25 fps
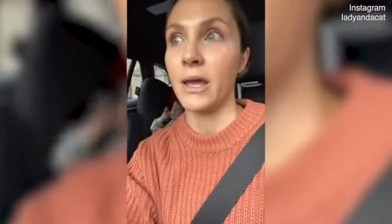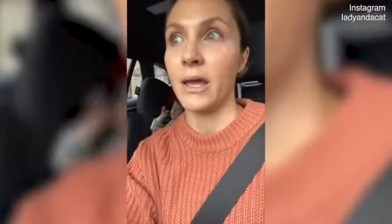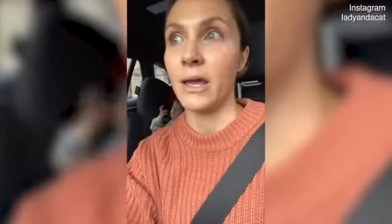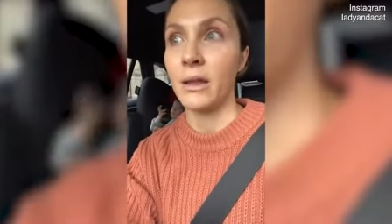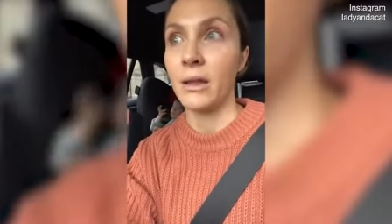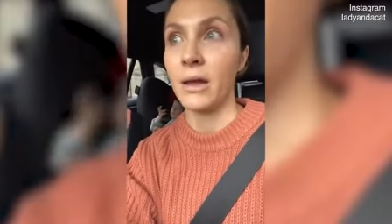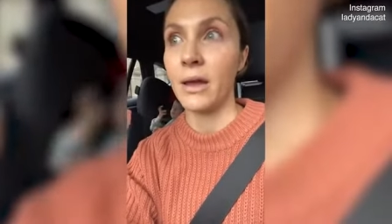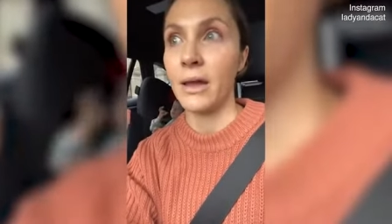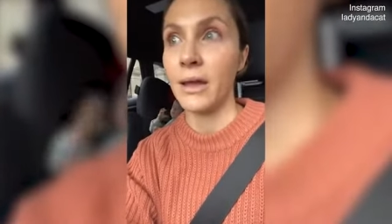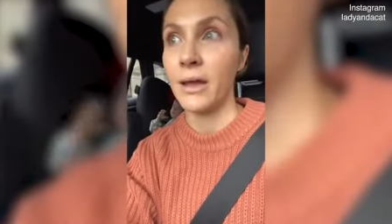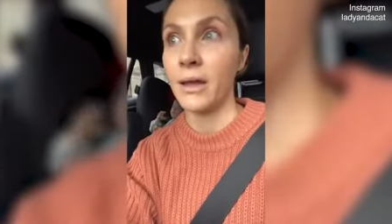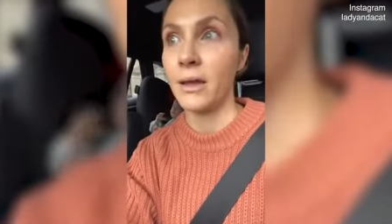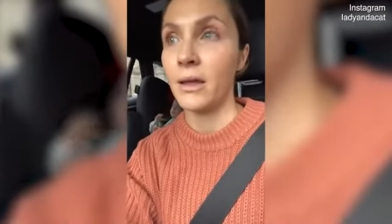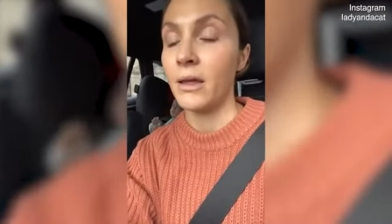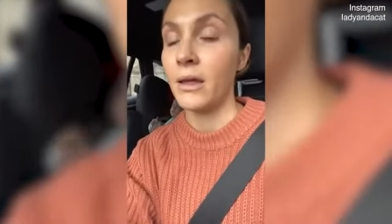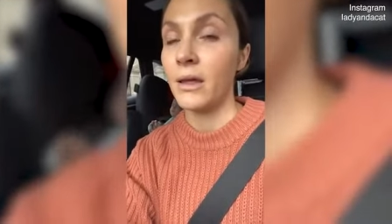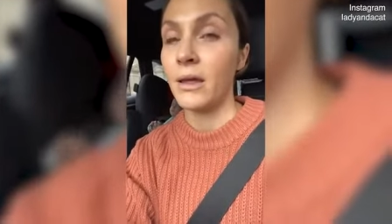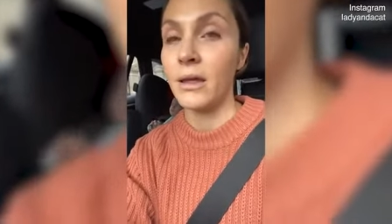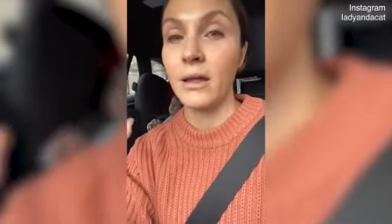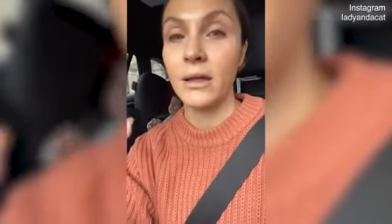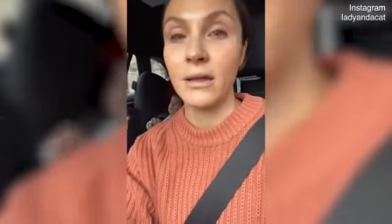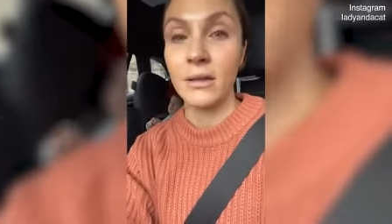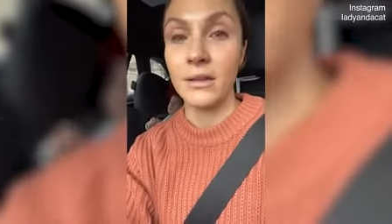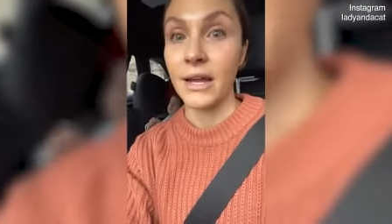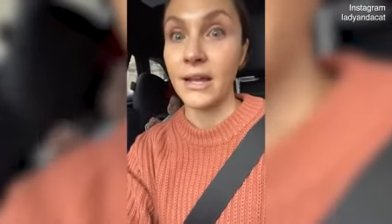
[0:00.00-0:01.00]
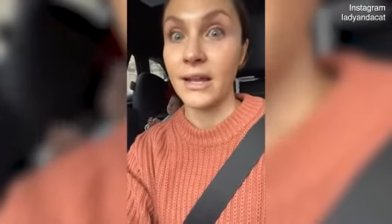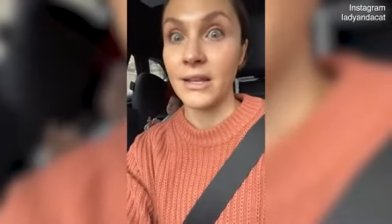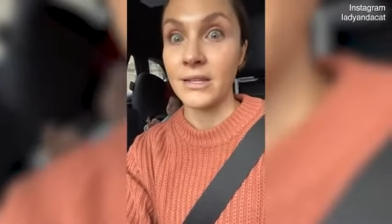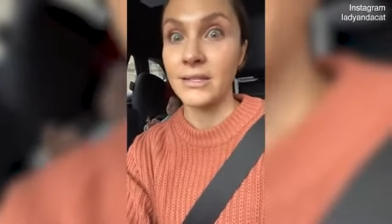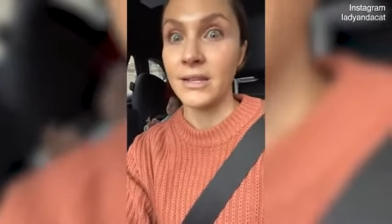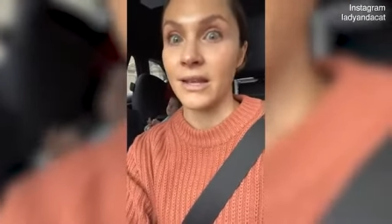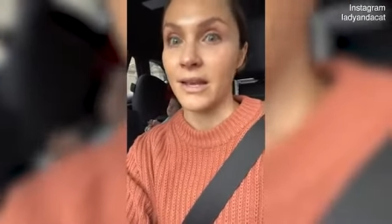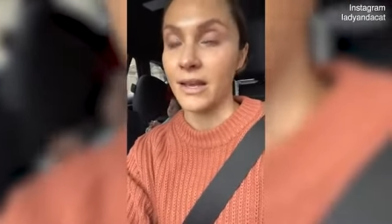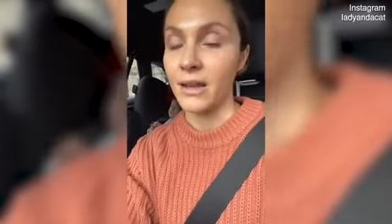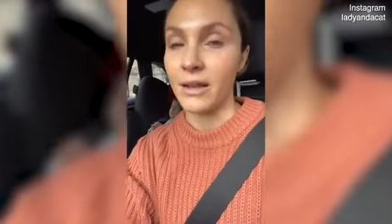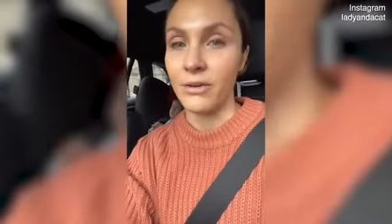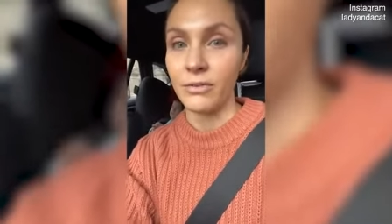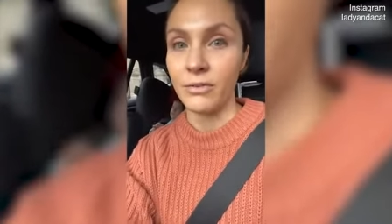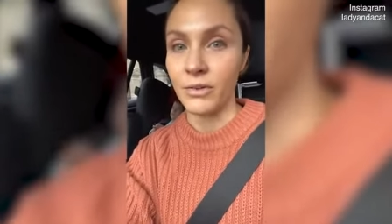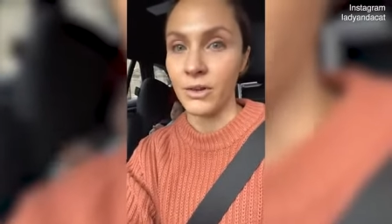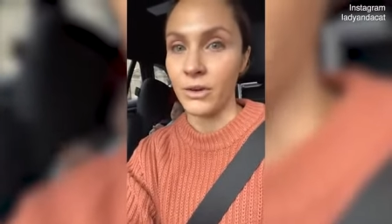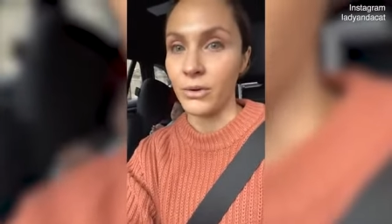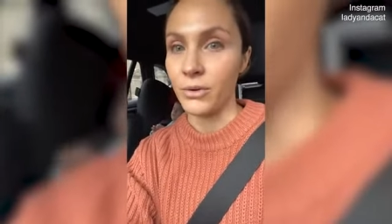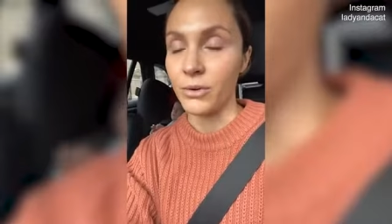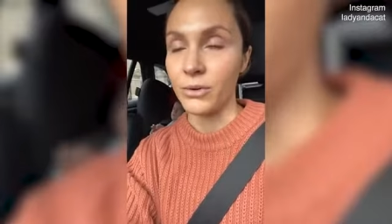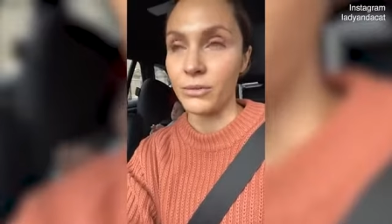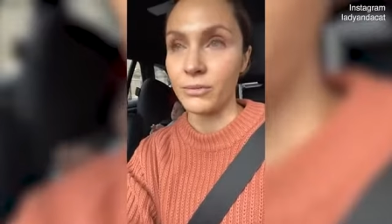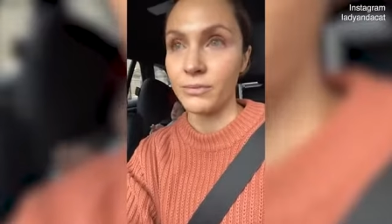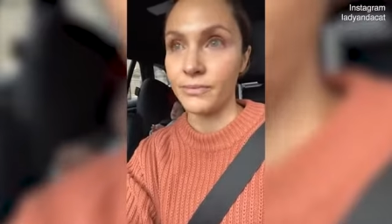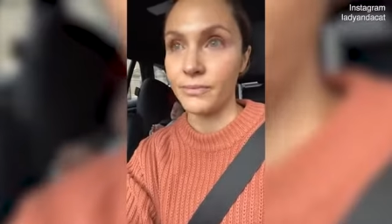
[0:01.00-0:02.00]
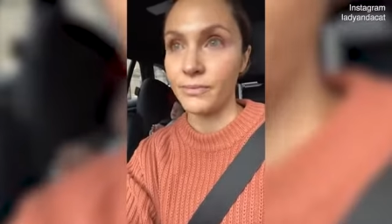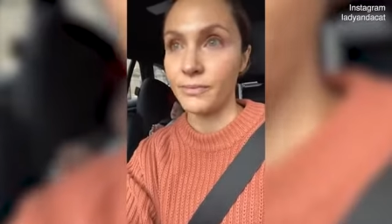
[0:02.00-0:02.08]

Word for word: And I, like I said, I feel